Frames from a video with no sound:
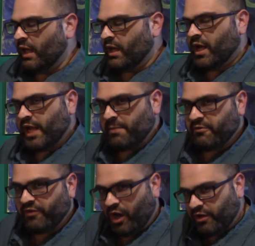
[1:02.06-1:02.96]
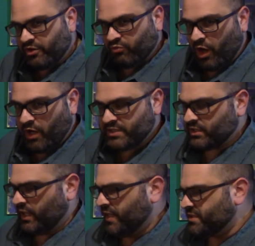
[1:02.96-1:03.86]
A game of On the Rocks
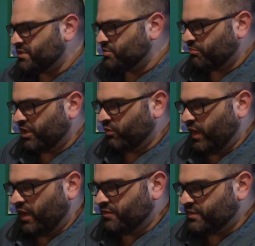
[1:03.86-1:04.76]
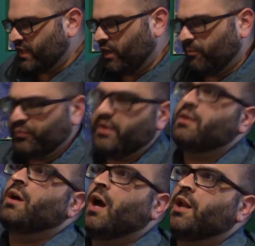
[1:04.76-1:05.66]
lasts 3 rounds. Now,
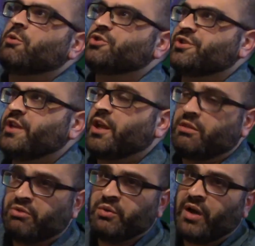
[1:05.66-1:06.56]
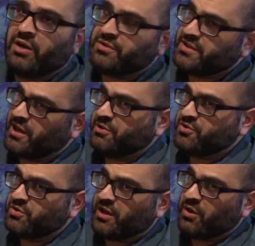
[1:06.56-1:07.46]
I know what you're saying. 3 rounds
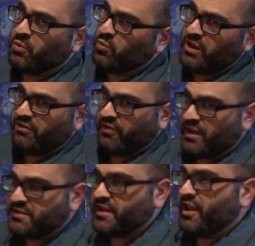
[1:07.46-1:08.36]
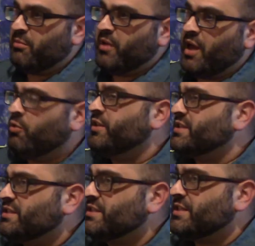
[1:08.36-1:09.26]
sounds like a really fast game, Matt. Well,
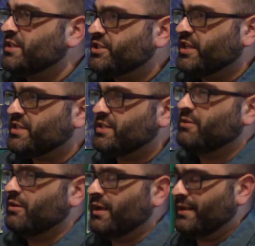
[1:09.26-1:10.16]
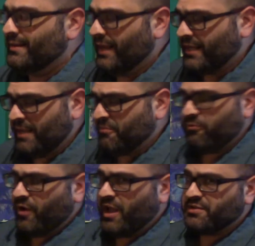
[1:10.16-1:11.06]
this isn't just a game of
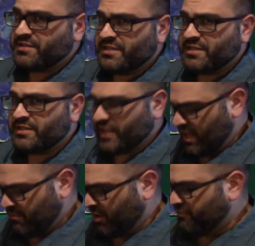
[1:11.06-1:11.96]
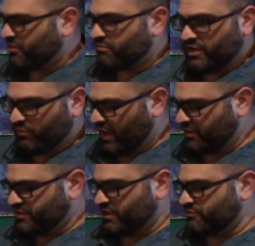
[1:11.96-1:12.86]
rounds. This is a game of 3
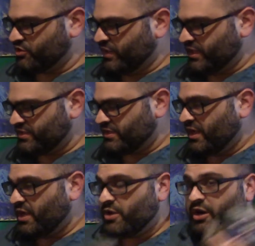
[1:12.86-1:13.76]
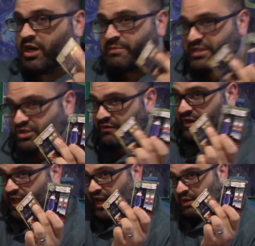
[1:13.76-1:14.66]
rounds of drinks. You're going to be
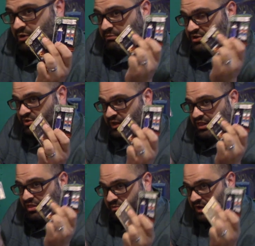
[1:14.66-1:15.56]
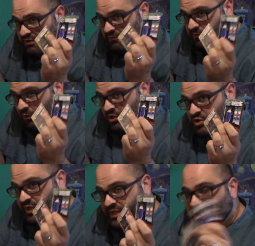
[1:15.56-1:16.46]
serving anywhere between 3 to 4
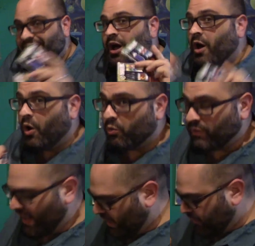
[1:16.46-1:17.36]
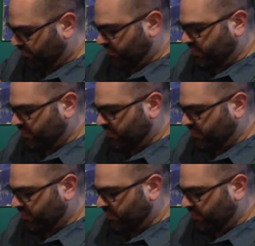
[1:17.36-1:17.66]
drinks a round,